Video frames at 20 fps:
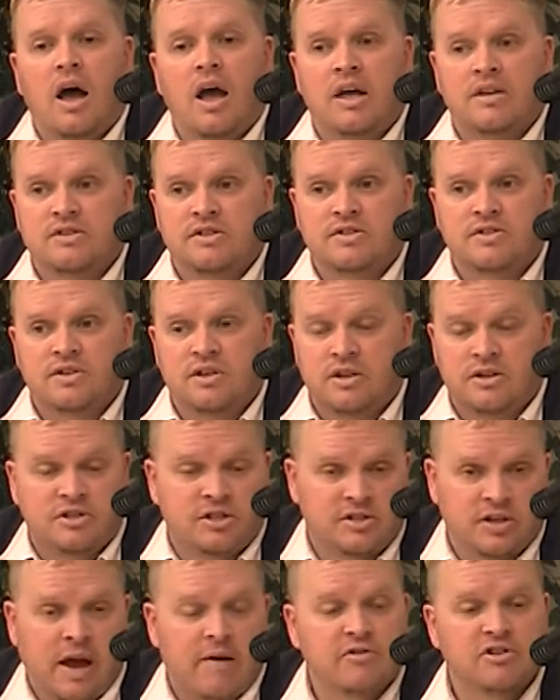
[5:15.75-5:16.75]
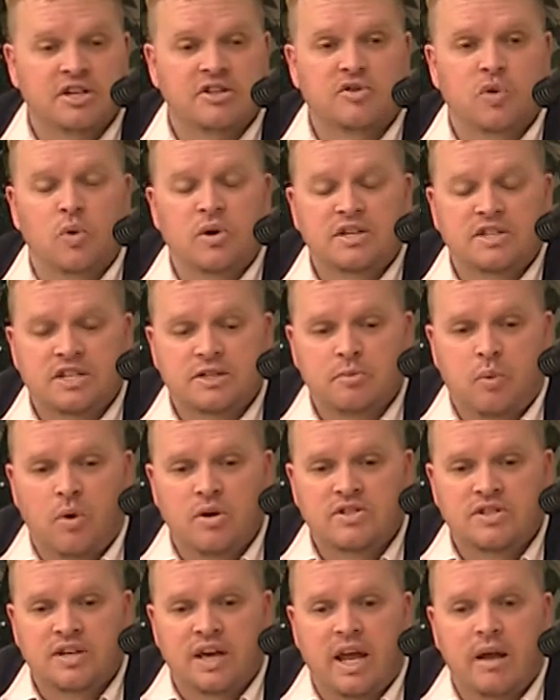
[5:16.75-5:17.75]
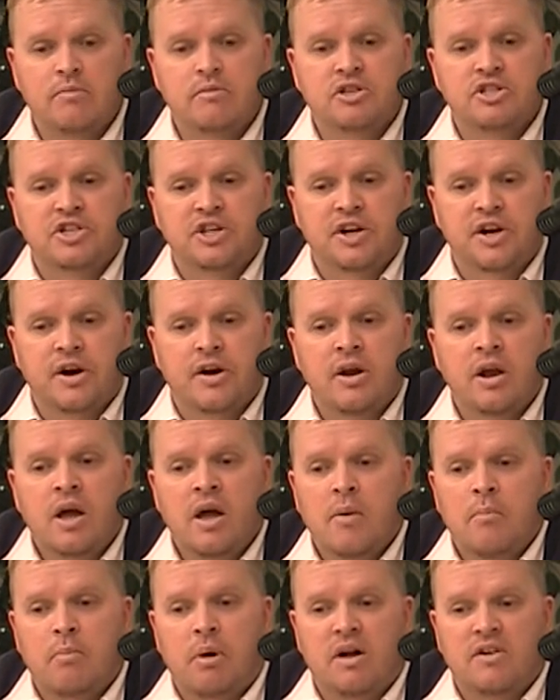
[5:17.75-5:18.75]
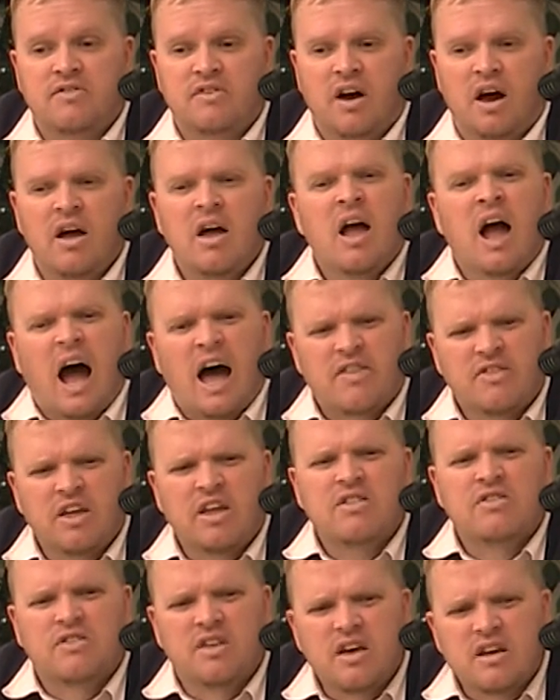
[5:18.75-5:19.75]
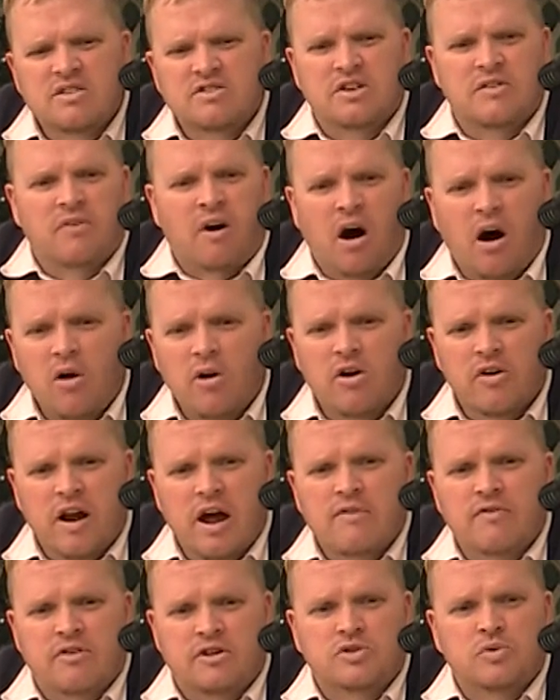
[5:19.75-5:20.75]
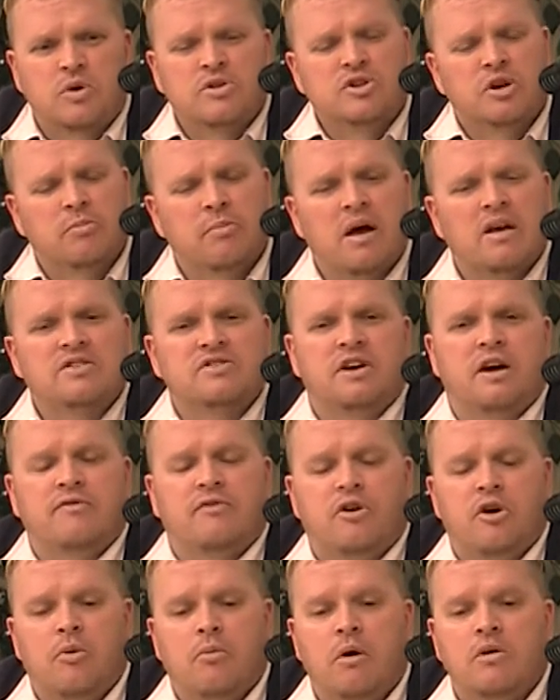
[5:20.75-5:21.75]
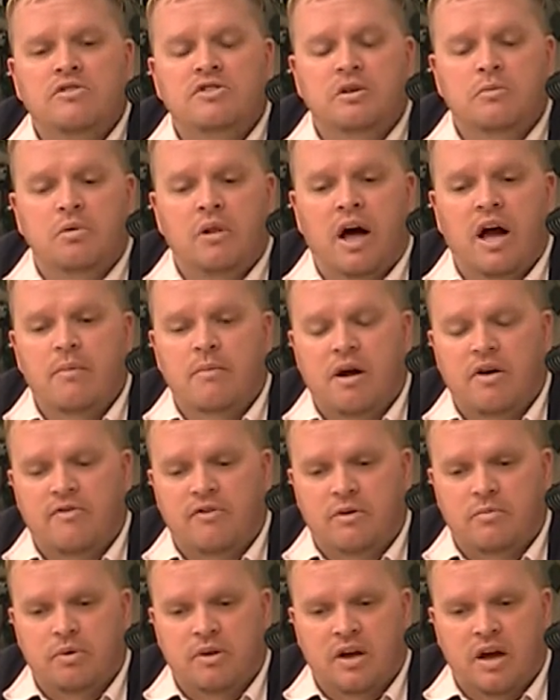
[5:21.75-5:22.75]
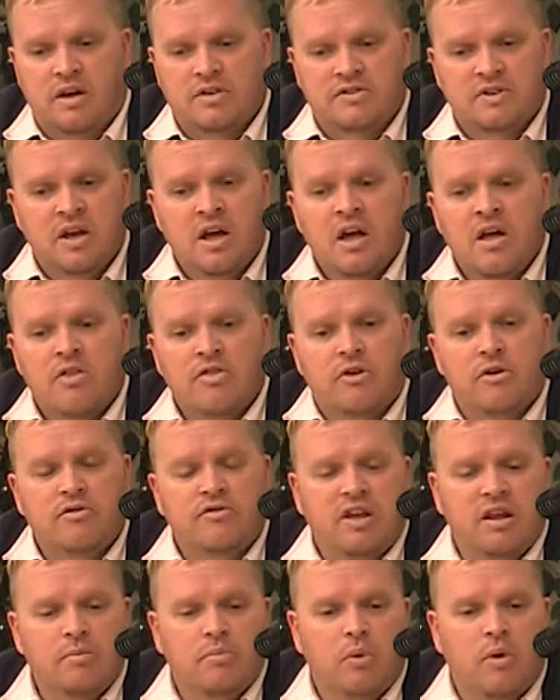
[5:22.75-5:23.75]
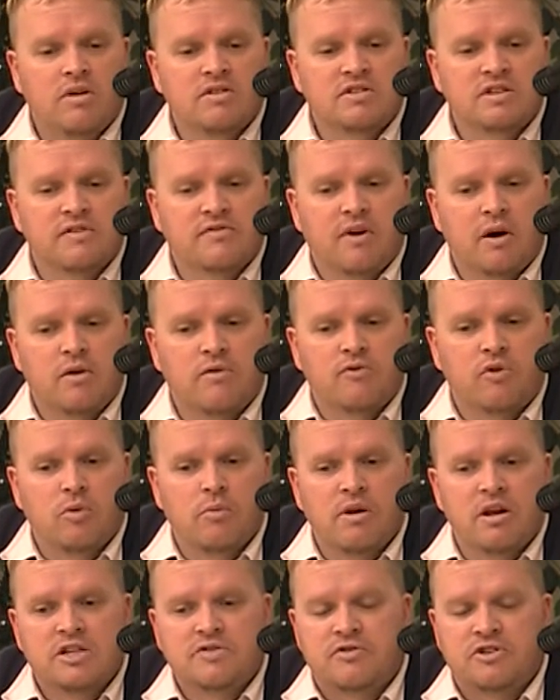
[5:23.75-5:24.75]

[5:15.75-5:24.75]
She's averaging 26 points a game this year. But I think this, of all her efforts, was her best effort, her most sublime effort, because 13 points in the final 4 minutes.